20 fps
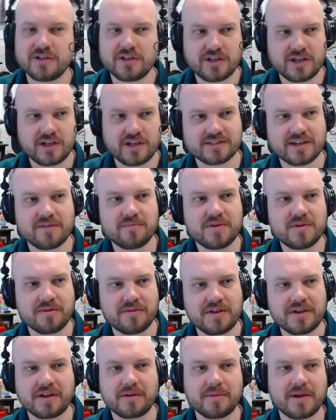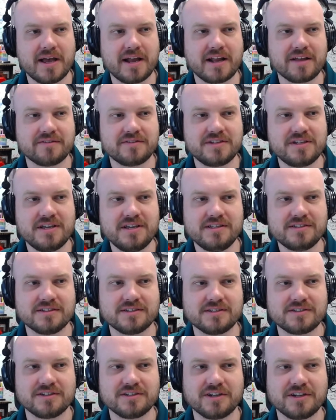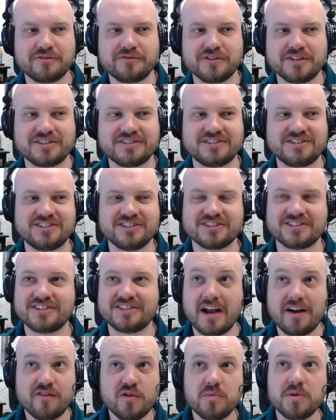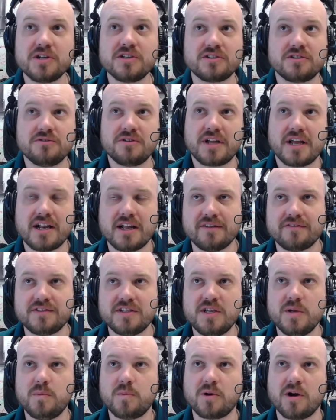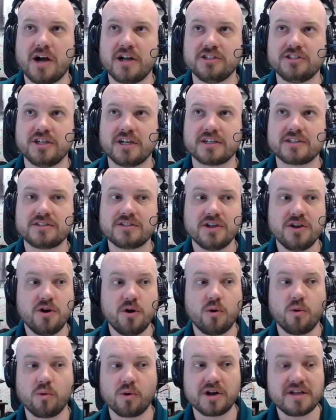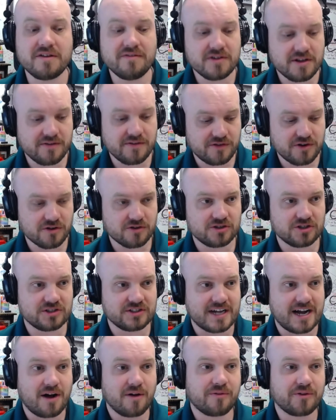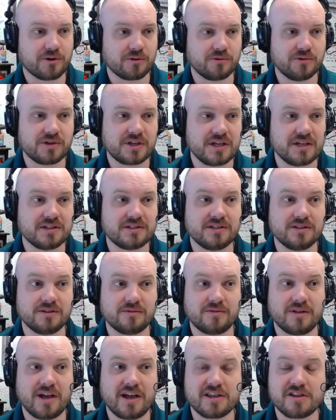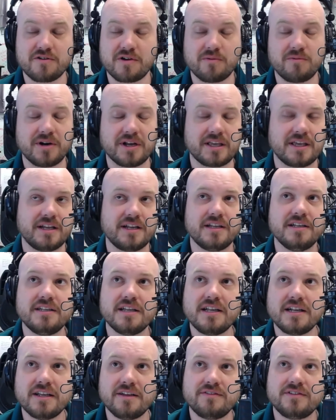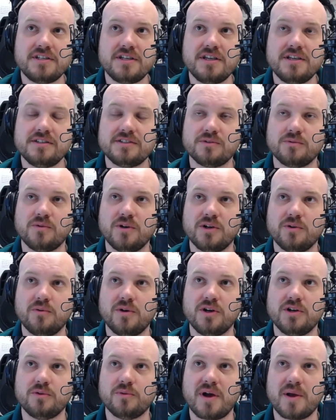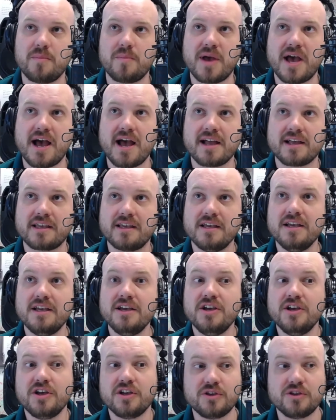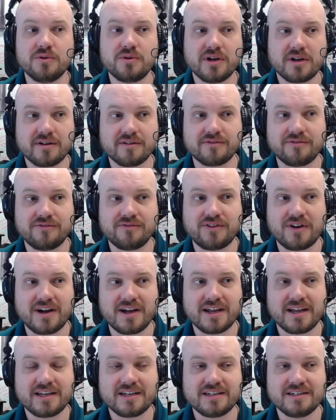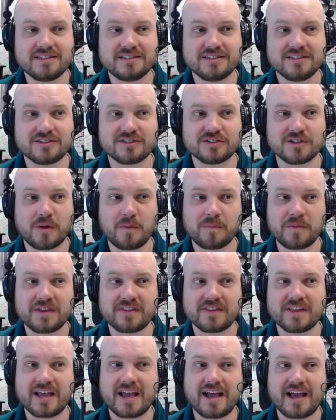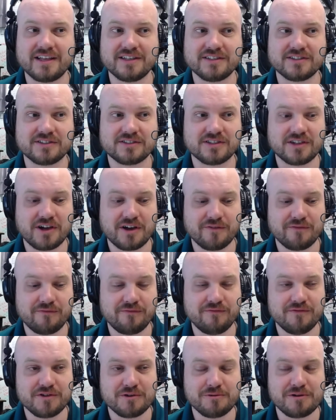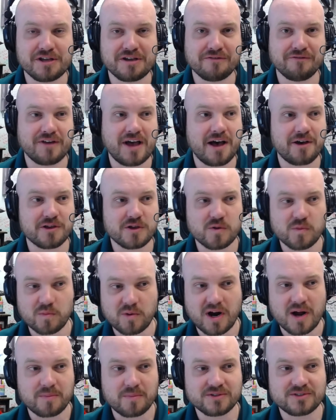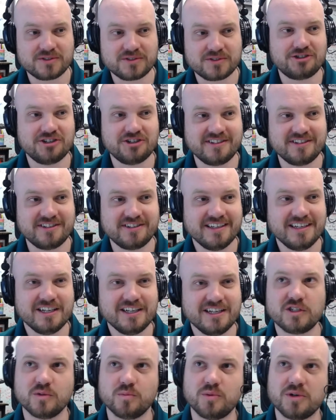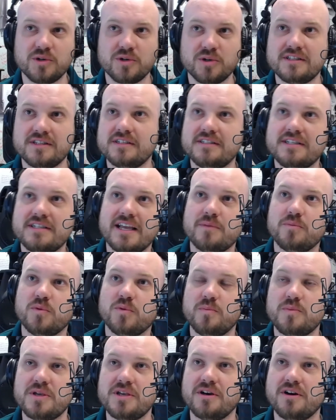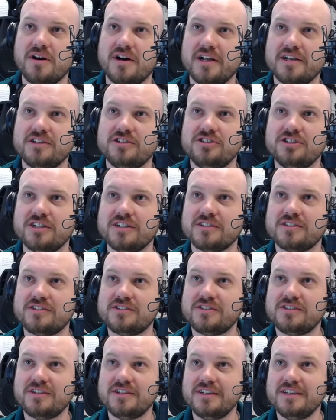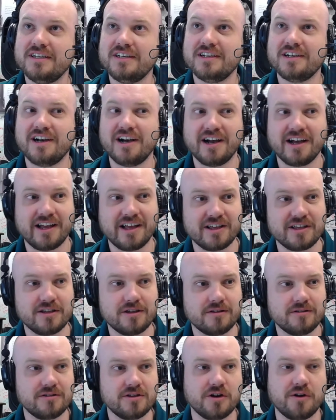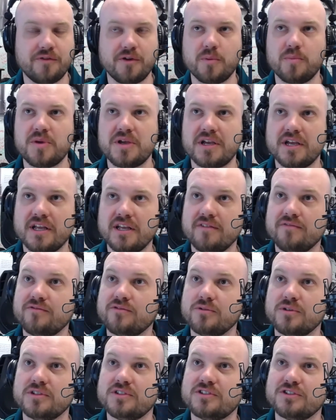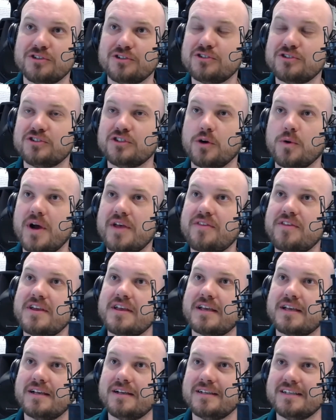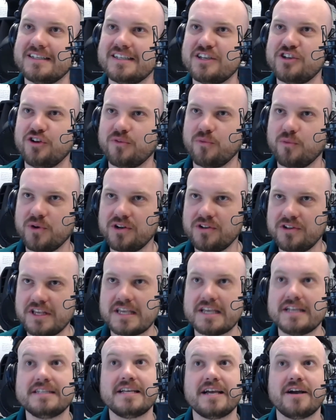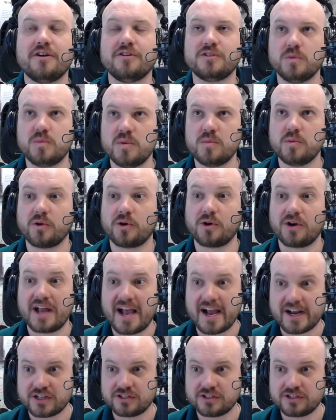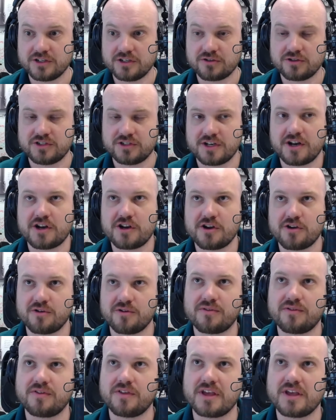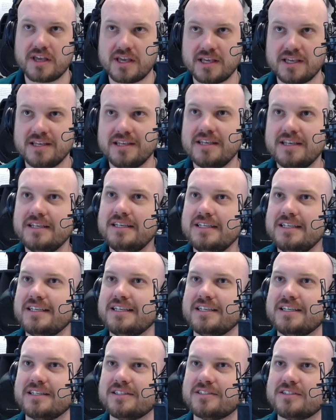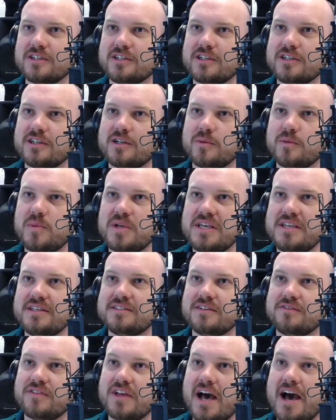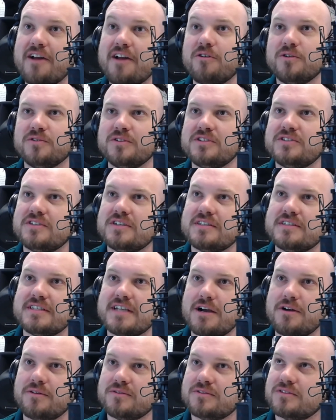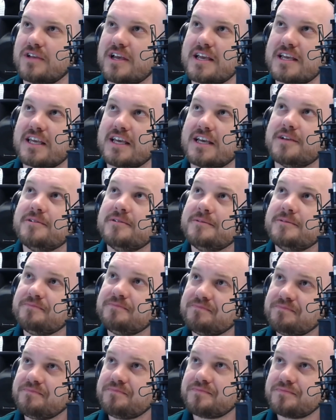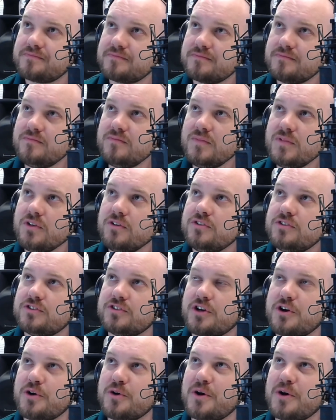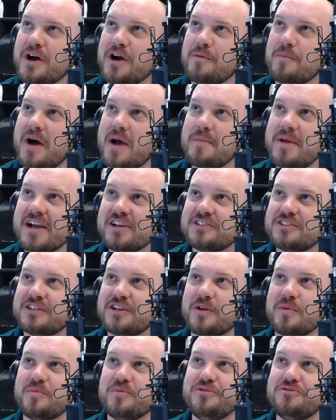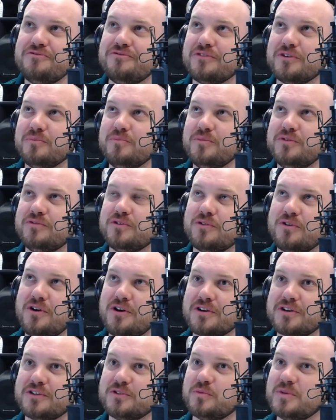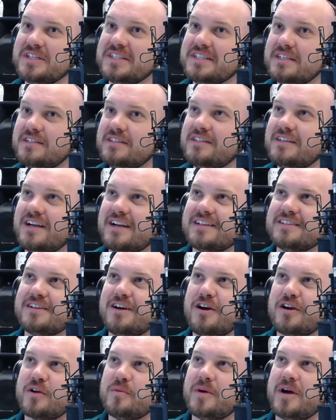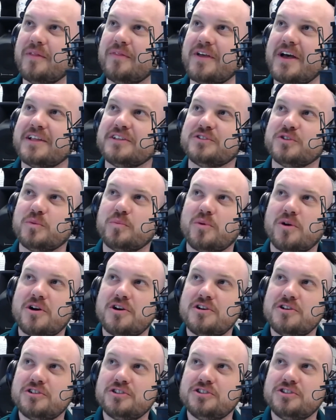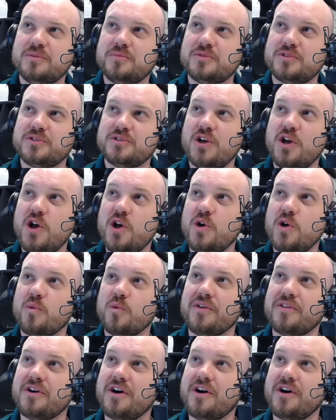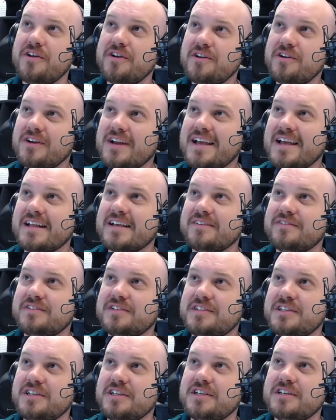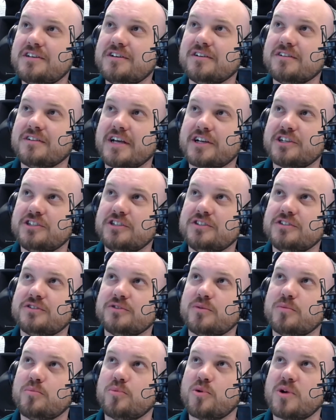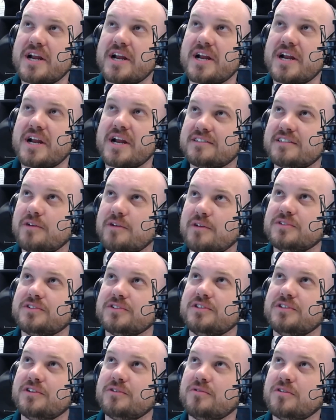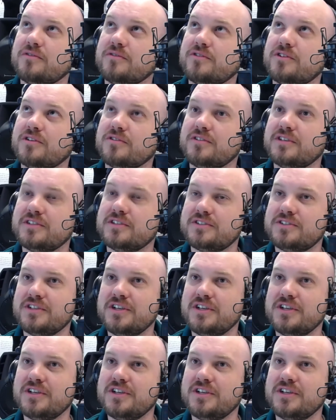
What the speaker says: I've been thinking about NFTs and stuff, it's just everybody's doing NFT projects, or even if you're just out there looking to, I want to get into NFTs, what one do I back? You got to find something that has a unique value proposition to bring to the table beyond just there being an influencer. So I think whittling it down to people that are actually interested in your thing is a piece of that, or at least it sounds like it. So I'm actually going to move along because we did kind of talk about that. So partnerships with other NFT collections or brands, that was another one of our list.